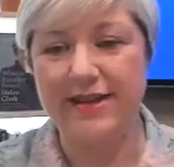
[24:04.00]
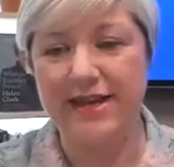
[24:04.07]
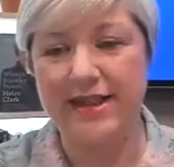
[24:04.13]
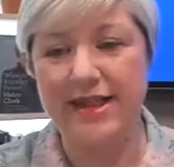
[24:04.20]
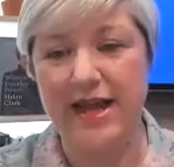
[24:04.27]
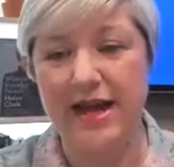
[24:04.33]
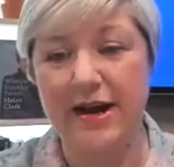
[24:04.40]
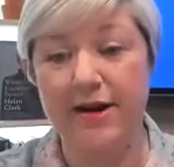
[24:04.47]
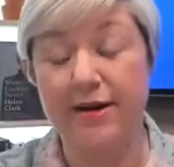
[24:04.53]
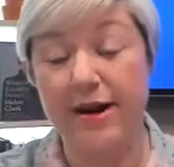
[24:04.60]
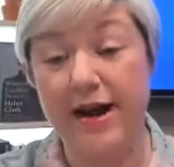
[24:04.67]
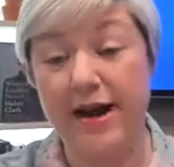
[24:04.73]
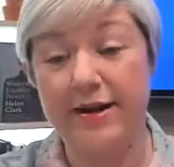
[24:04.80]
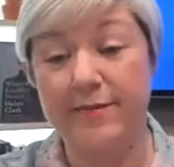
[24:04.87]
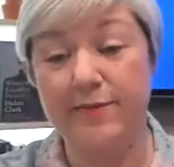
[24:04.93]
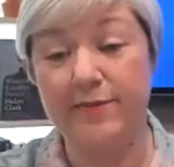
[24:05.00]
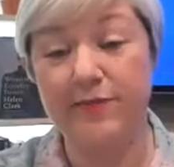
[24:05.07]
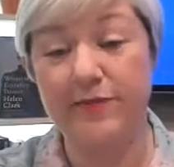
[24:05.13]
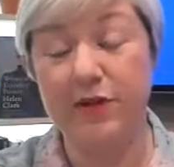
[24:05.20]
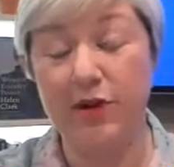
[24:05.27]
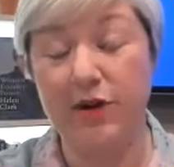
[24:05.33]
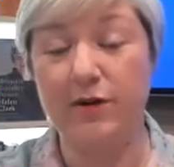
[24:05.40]
in there.
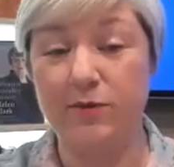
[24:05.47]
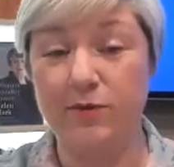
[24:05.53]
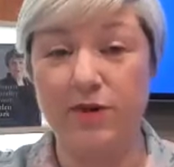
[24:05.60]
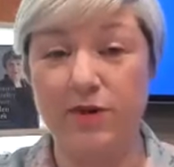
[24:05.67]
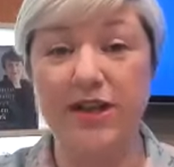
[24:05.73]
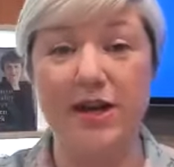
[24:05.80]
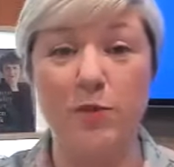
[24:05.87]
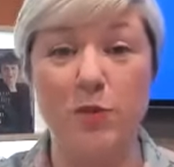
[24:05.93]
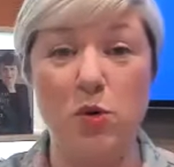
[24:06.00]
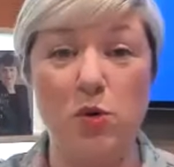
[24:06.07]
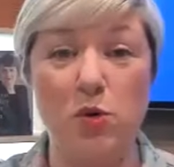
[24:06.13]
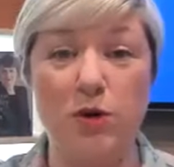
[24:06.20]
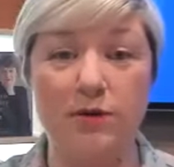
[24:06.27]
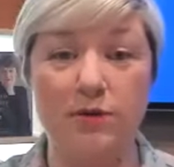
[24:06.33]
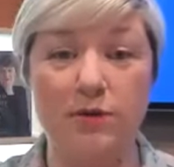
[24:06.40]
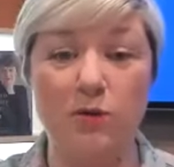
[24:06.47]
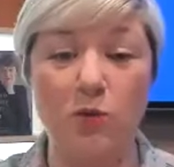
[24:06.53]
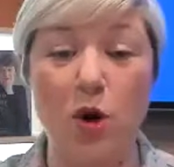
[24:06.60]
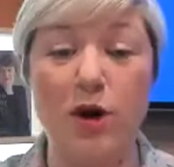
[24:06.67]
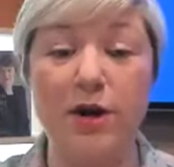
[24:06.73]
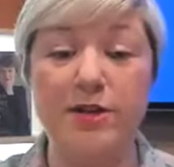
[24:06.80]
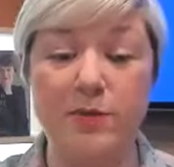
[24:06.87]
So really important
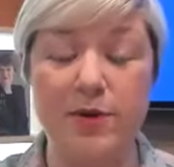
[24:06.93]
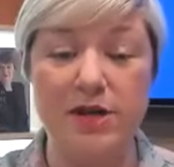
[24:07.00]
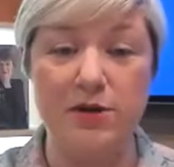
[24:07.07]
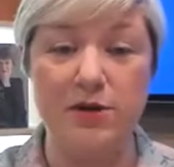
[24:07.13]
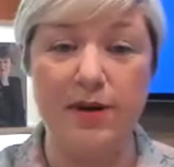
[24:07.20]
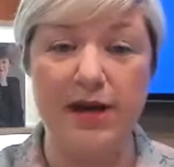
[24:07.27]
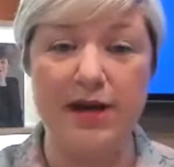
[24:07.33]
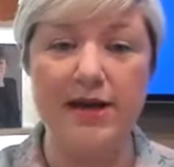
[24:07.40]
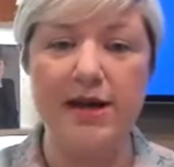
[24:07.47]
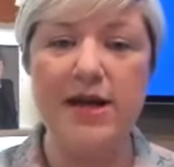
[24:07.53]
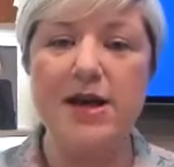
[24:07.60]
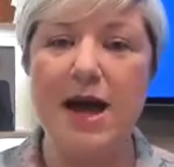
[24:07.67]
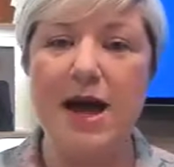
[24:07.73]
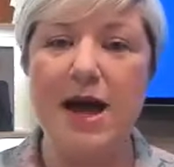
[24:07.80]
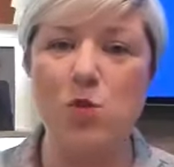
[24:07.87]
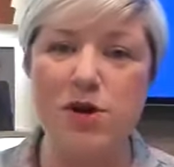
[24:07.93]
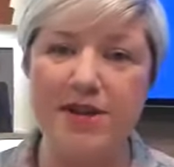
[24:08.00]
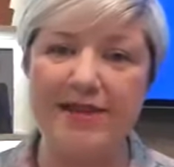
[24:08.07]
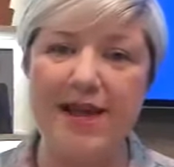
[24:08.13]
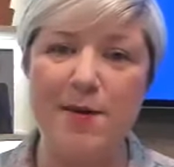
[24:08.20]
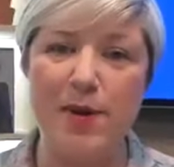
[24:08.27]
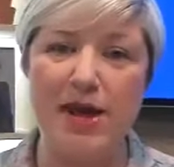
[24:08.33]
work to be doing. And what has
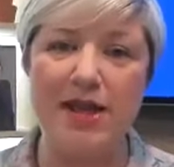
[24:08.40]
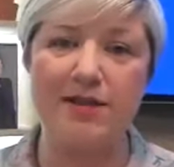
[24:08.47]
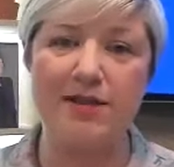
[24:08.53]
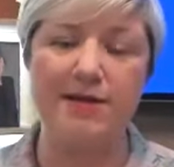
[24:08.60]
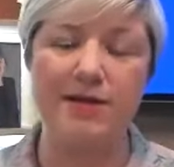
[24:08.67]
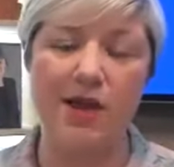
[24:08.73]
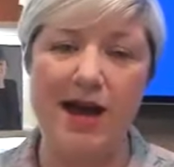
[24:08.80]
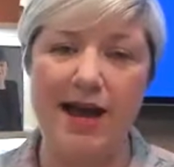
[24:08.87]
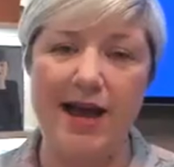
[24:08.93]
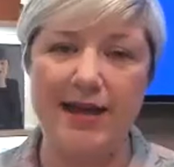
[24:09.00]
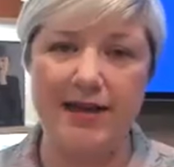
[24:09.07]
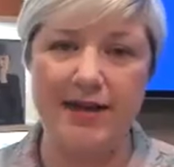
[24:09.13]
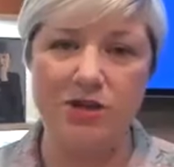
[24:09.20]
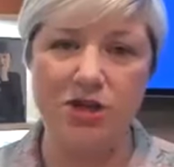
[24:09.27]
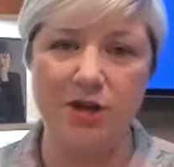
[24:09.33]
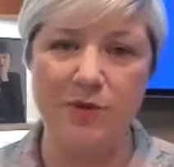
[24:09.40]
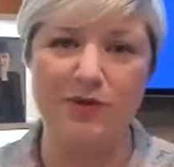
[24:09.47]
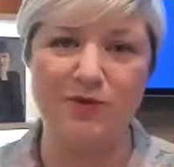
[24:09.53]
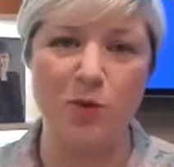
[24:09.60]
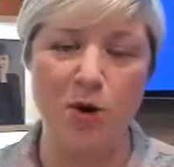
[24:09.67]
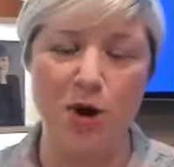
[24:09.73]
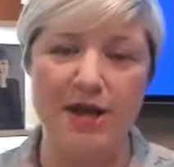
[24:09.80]
that been like in terms
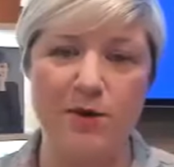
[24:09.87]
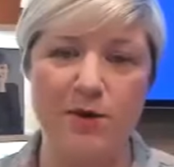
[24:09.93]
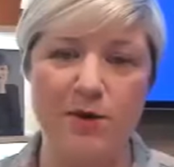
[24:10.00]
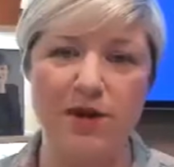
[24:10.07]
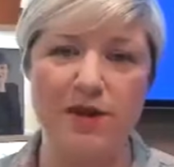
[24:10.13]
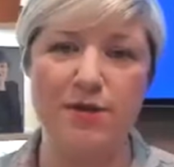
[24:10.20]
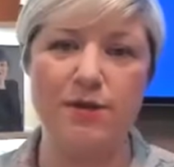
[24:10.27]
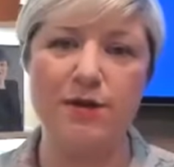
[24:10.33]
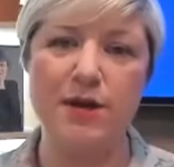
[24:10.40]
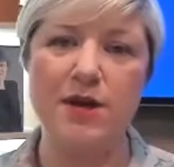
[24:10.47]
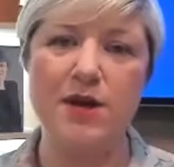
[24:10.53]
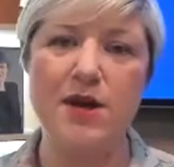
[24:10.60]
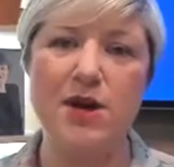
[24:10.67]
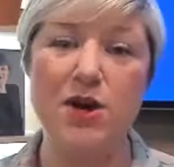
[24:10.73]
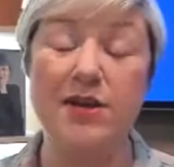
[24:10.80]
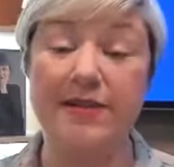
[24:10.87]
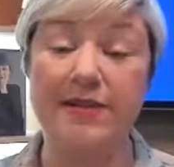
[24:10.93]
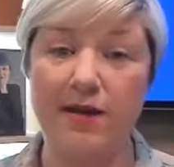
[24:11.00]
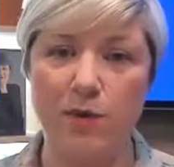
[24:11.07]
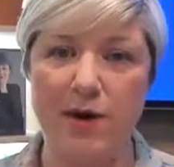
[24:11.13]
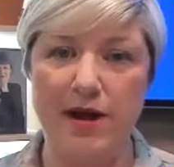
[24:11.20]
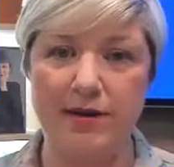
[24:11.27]
of working with New
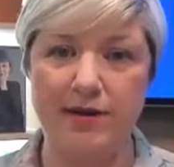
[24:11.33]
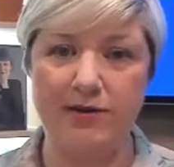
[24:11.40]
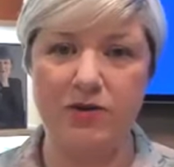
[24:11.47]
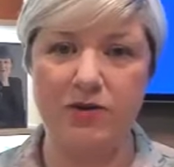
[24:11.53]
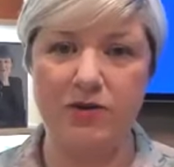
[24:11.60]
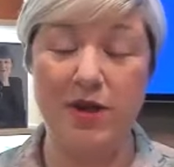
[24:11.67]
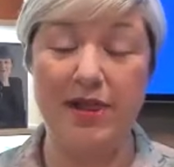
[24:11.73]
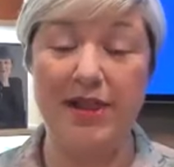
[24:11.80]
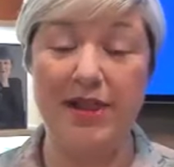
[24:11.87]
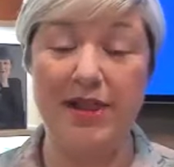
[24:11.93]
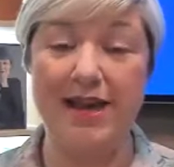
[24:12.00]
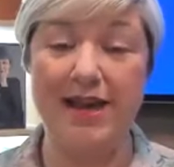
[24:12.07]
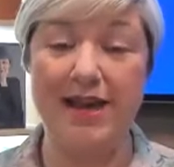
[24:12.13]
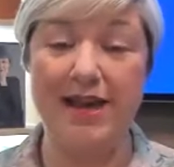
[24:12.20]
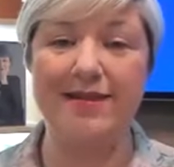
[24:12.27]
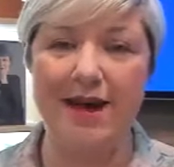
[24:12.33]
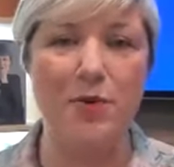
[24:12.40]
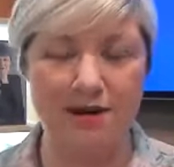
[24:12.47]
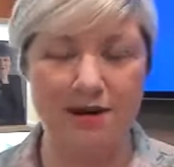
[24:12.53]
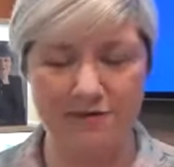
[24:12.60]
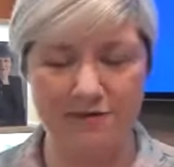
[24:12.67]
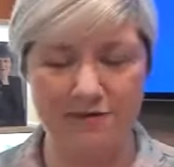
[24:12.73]
South Wales Police? How
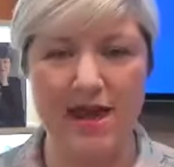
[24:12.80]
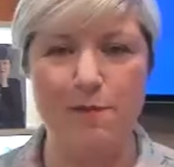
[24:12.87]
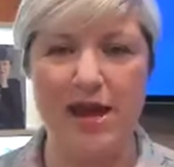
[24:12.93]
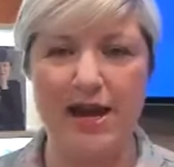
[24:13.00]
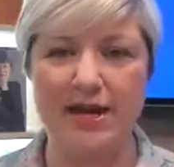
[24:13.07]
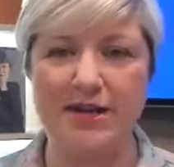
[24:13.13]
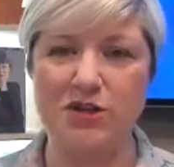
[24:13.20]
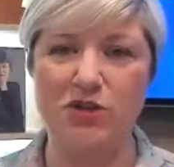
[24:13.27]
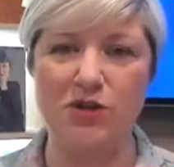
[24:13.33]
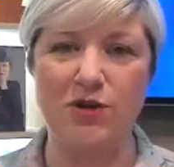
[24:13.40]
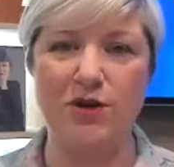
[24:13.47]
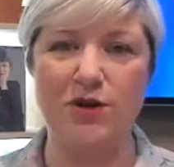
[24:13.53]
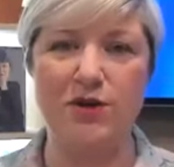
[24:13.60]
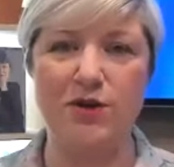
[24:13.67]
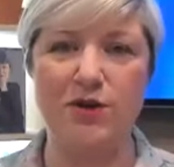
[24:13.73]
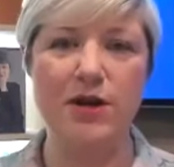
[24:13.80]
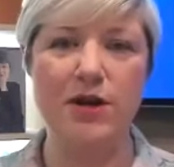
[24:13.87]
open have they been to,